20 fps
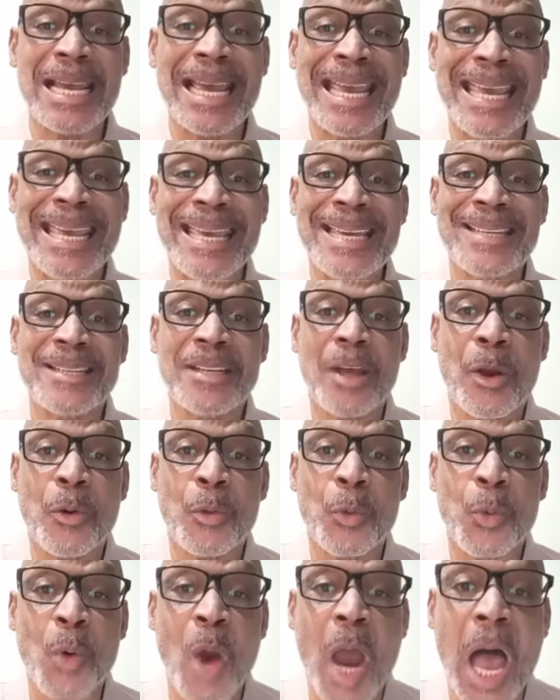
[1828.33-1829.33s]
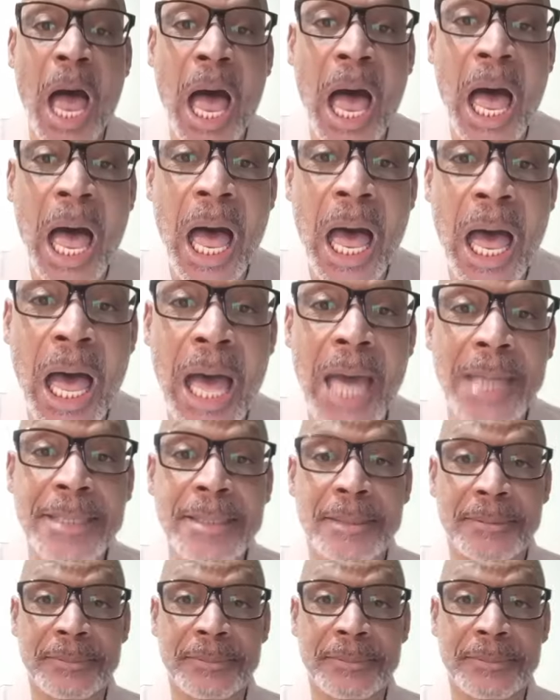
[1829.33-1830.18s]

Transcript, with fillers: his rod